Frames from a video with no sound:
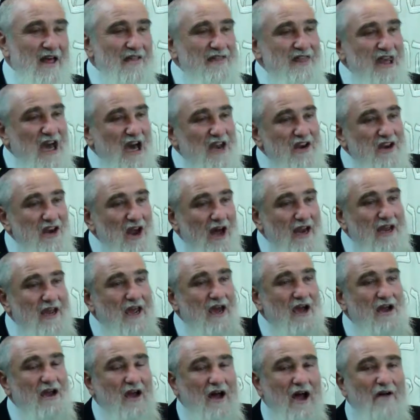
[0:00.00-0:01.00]
The
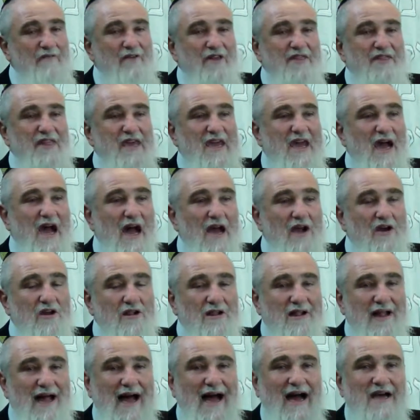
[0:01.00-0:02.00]
Anania covered the
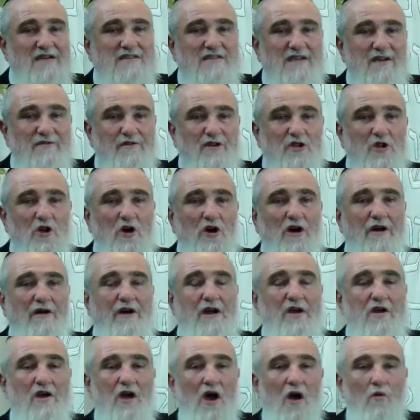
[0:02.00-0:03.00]
clouds of glory
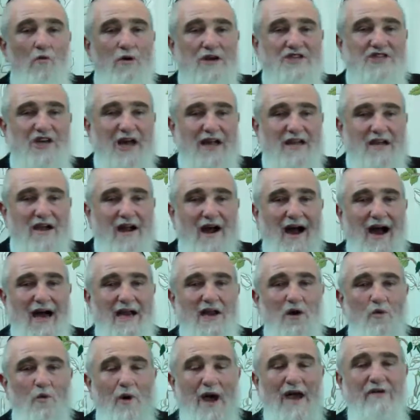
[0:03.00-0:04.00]
which had gone
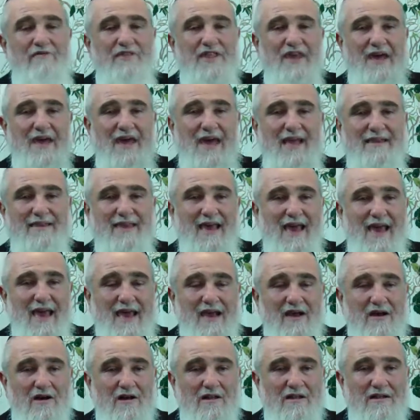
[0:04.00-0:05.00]
away with the Chet
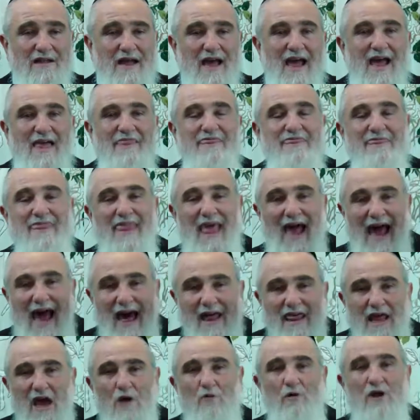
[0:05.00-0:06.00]
Egel. Now
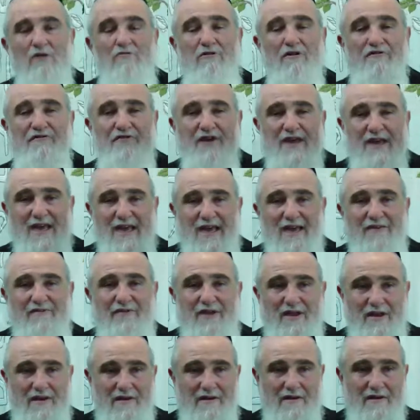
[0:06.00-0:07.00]
that we were
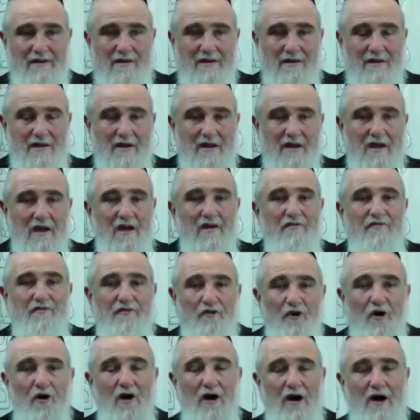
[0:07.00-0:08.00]
forgiven
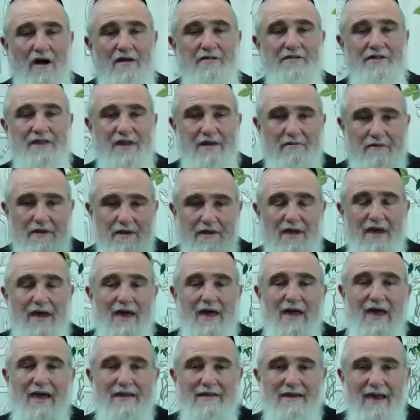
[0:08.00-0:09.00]
for the, the
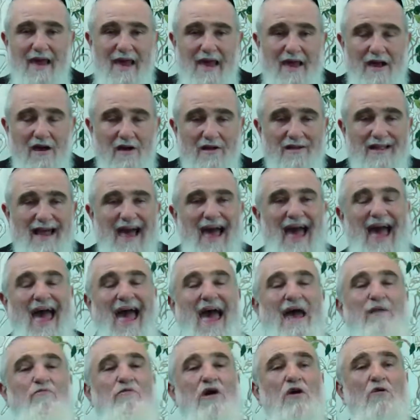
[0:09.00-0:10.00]
Chet Egel,
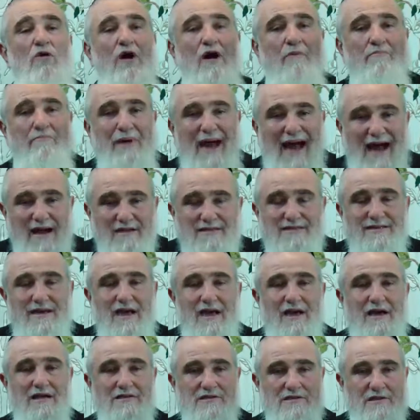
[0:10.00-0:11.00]
and we were about
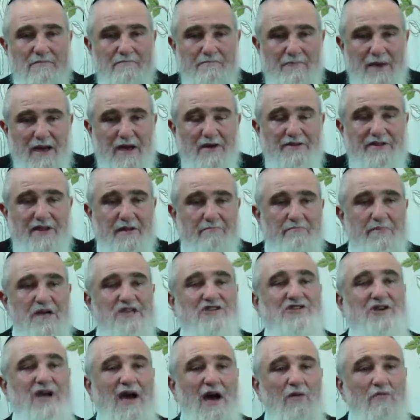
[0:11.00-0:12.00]
to build the
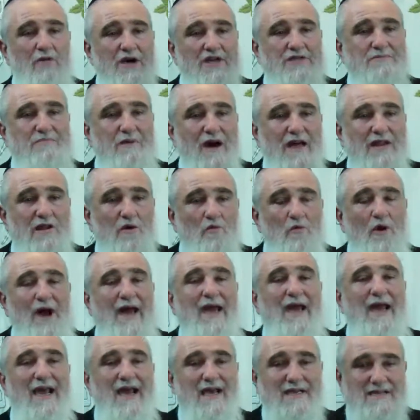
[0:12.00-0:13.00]
Mishkan, which, by the way,
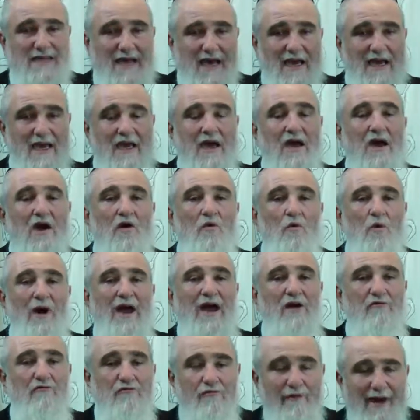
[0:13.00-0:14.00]
is a way
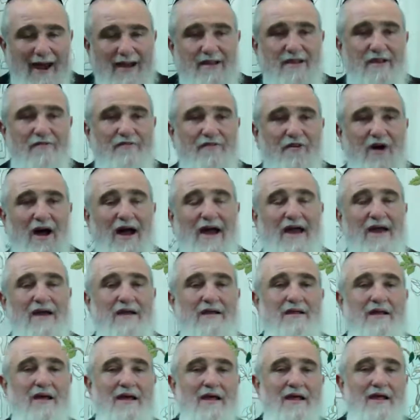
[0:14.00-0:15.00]
of
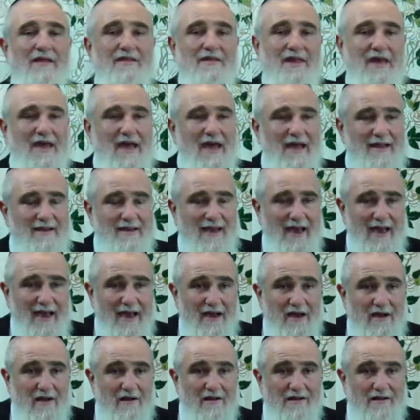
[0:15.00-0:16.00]
rectifying the Chet
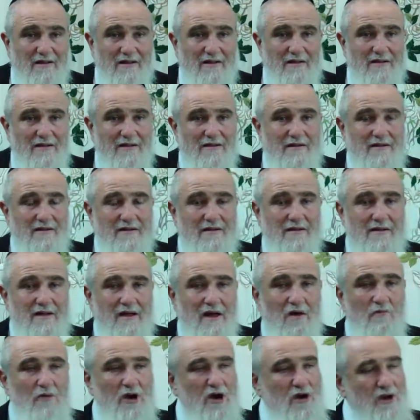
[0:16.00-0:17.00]
Egel.
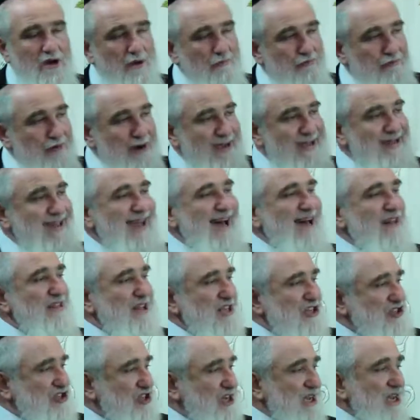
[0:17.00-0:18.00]
We're going to bring down the
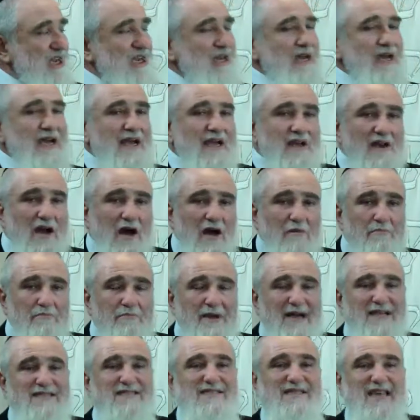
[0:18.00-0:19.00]
Shechina in our
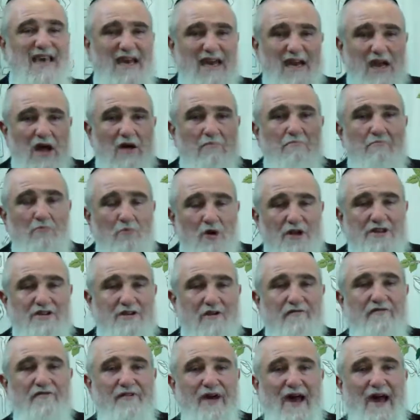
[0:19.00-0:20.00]
midst in a
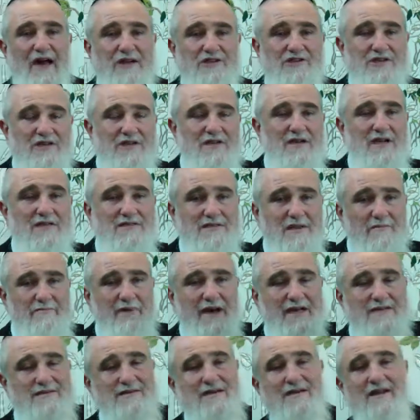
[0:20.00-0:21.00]
mutter fashion, as the
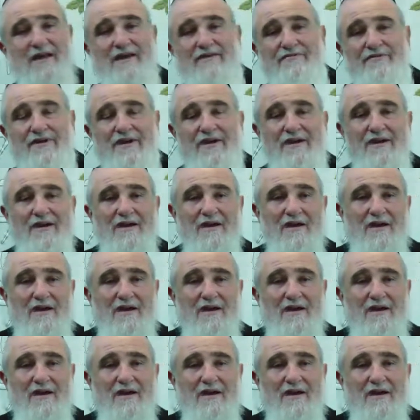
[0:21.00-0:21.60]
Beis HaLevi.